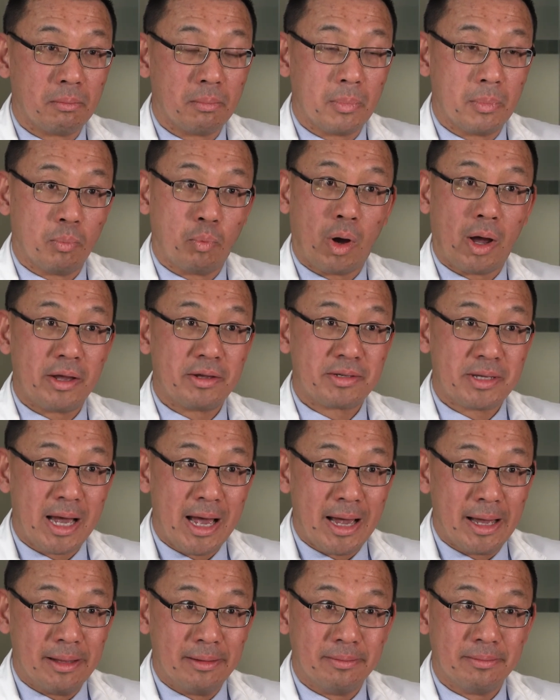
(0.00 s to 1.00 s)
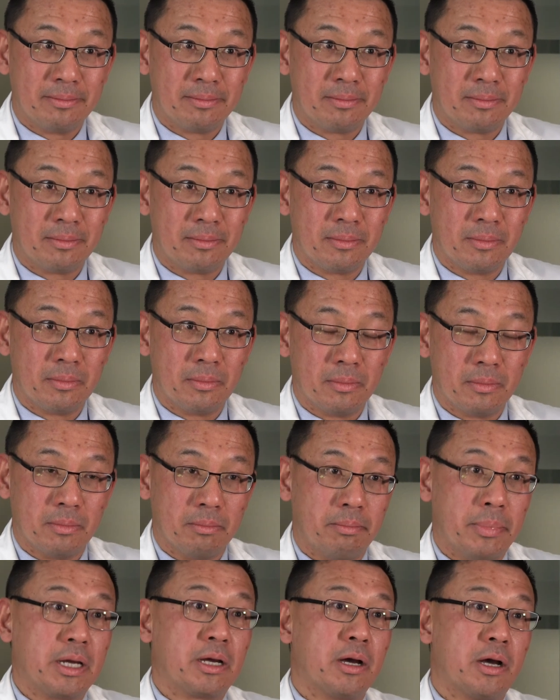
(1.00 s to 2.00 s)
Why is that?
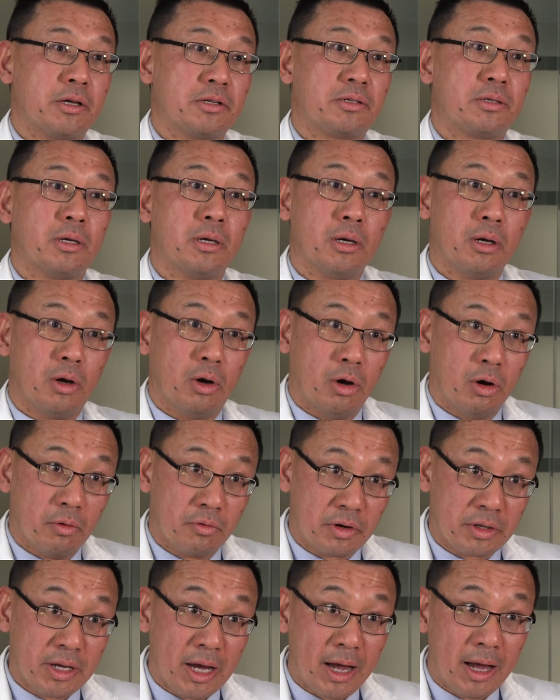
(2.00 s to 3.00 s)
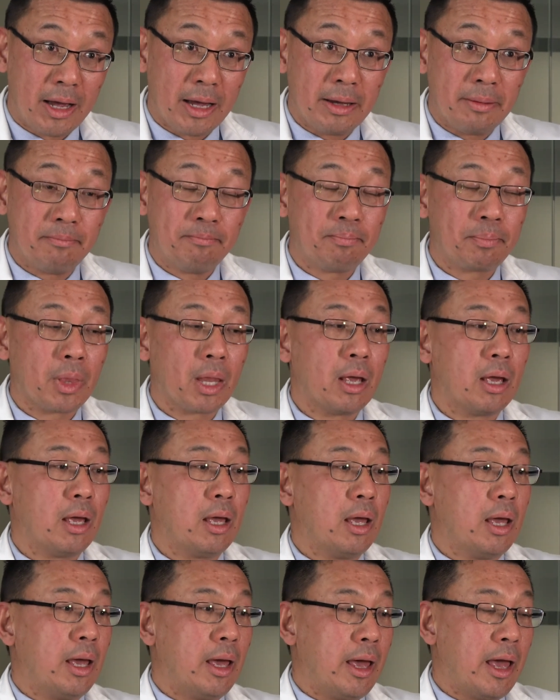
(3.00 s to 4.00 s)
Because over time,
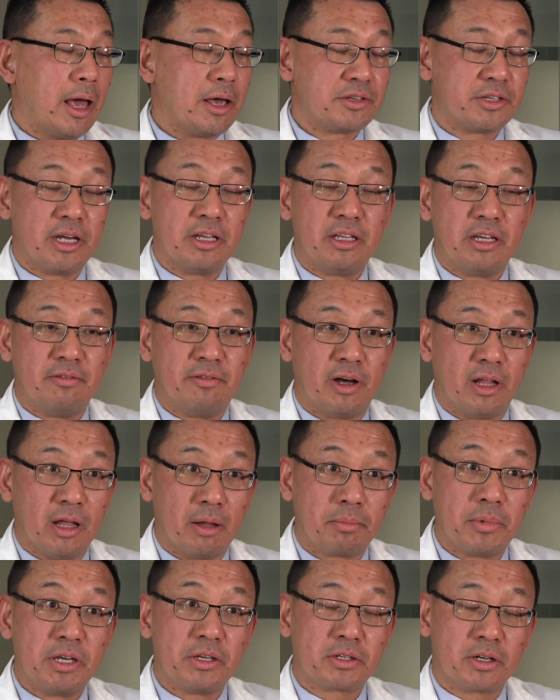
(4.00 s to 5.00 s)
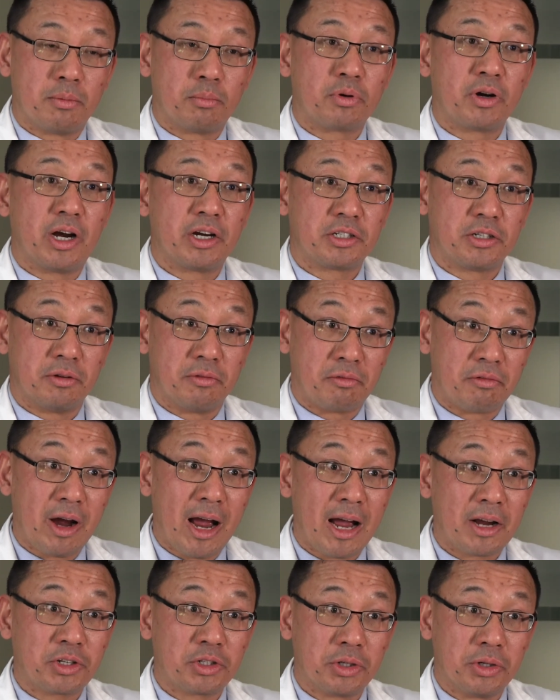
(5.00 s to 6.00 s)
as they develop these compression
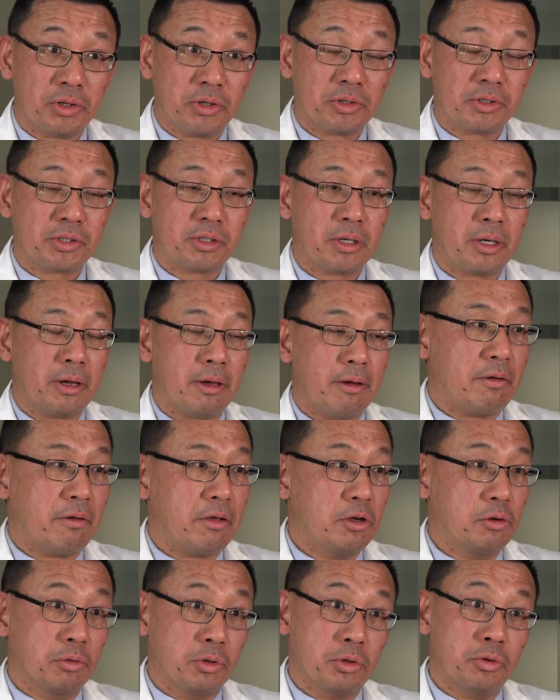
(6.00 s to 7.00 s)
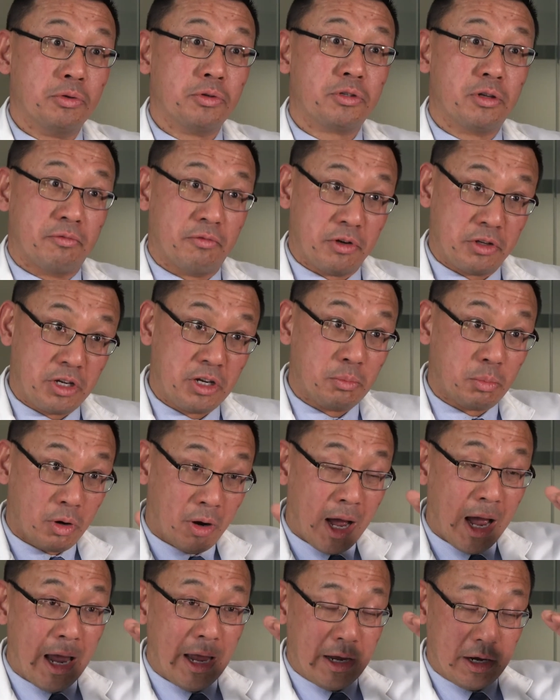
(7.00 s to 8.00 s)
fractures, you lose the vertebral
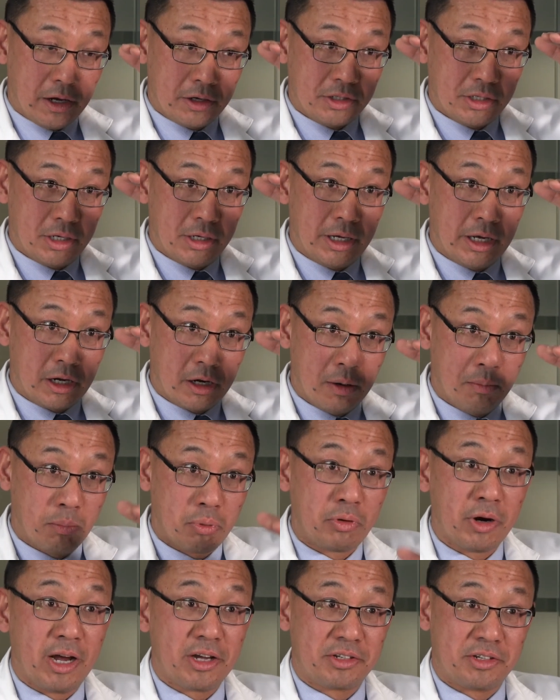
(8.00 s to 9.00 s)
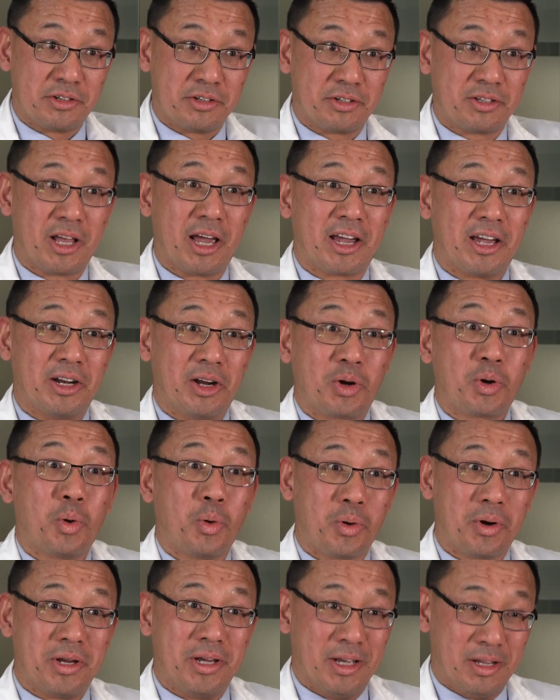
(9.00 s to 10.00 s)
height because it compresses like an
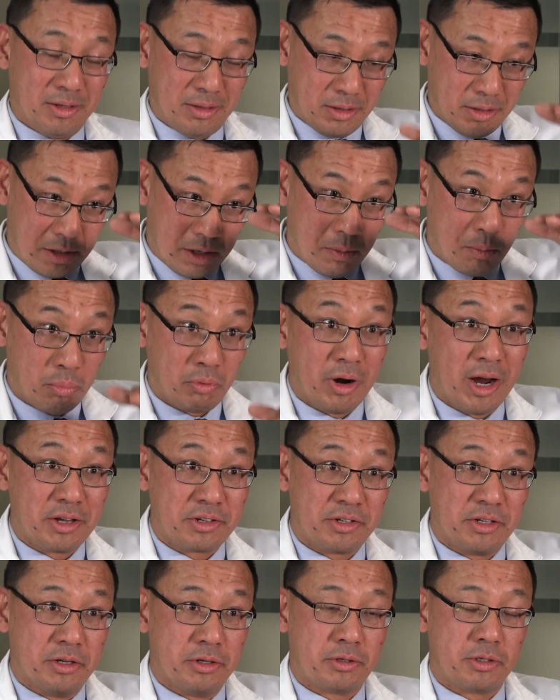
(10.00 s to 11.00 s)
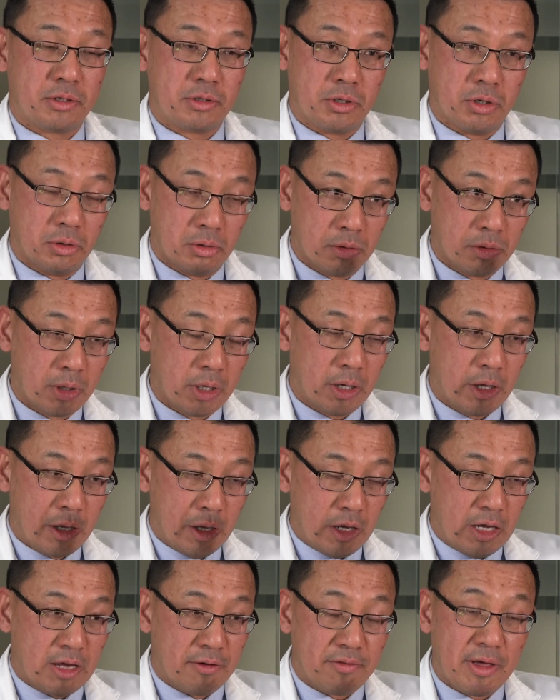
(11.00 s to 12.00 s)
accordion, it compresses. So
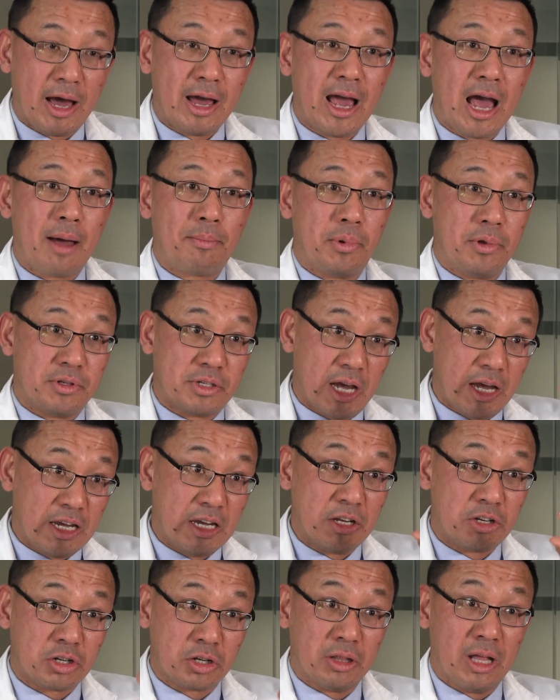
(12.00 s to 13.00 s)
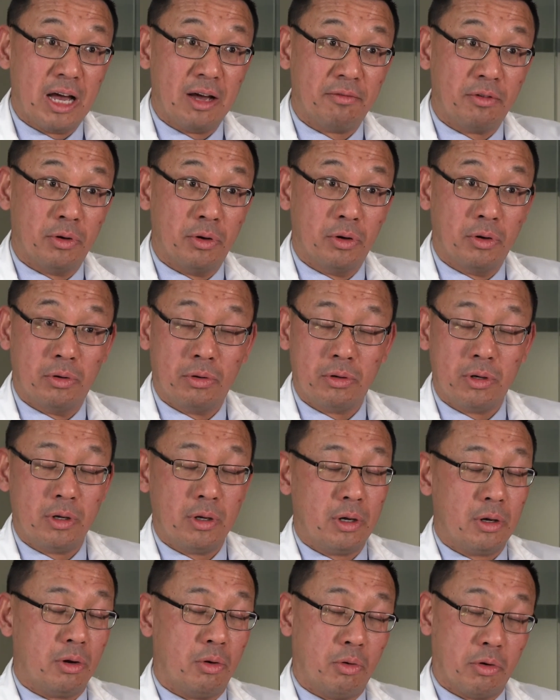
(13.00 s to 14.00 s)
if that happens at each level
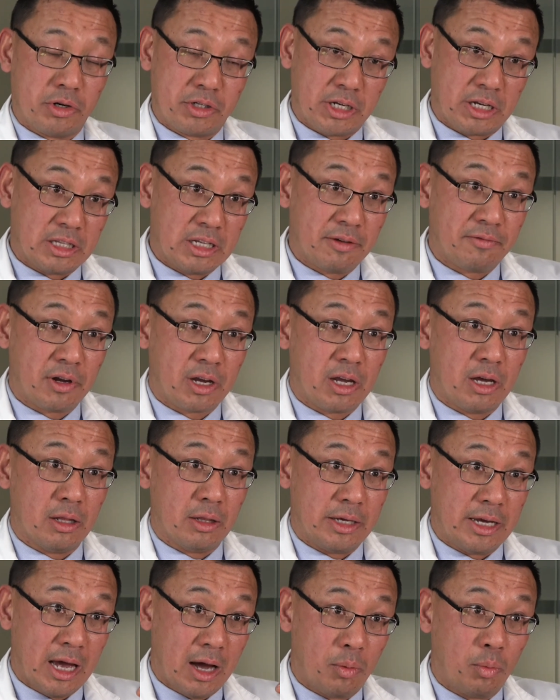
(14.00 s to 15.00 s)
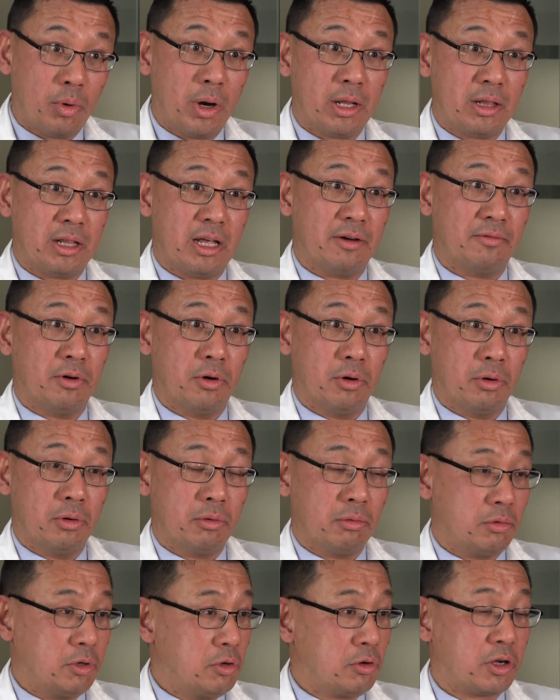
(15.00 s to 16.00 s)
or significantly at one
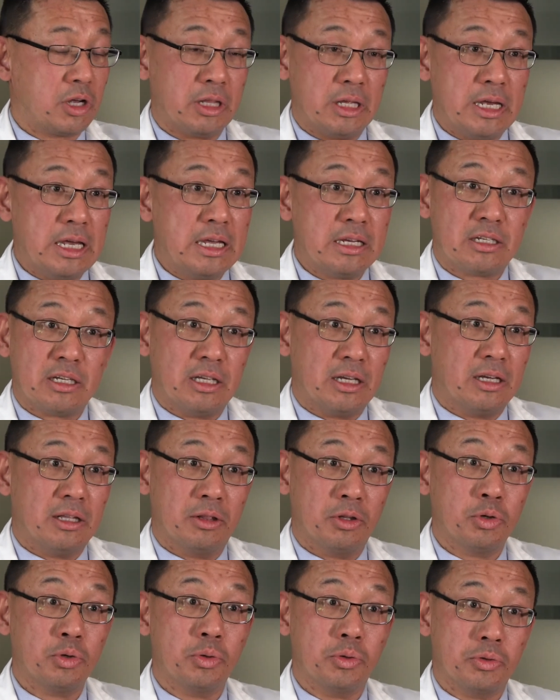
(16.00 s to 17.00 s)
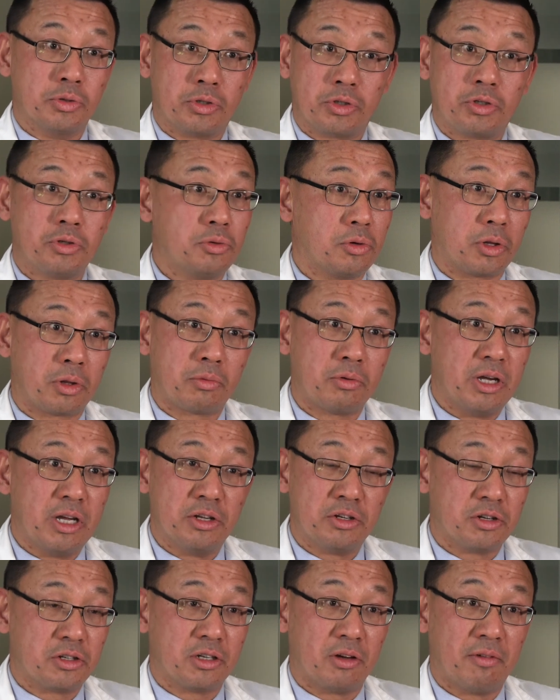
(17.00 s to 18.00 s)
level, you can easily lose 2 or 3
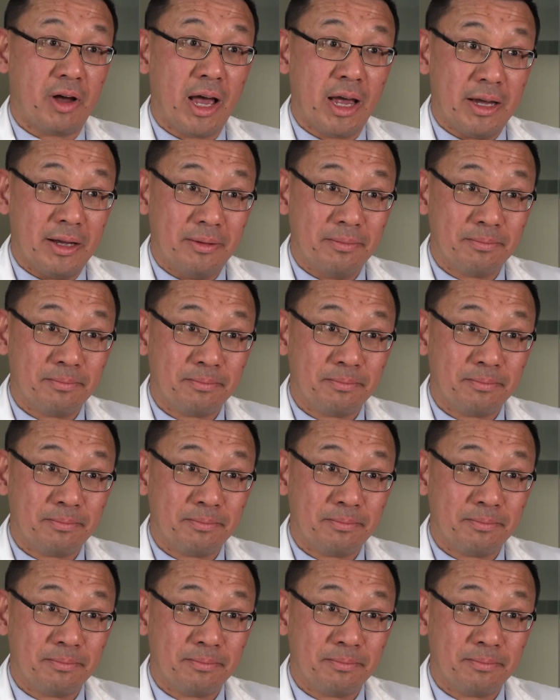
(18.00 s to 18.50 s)
inches of height.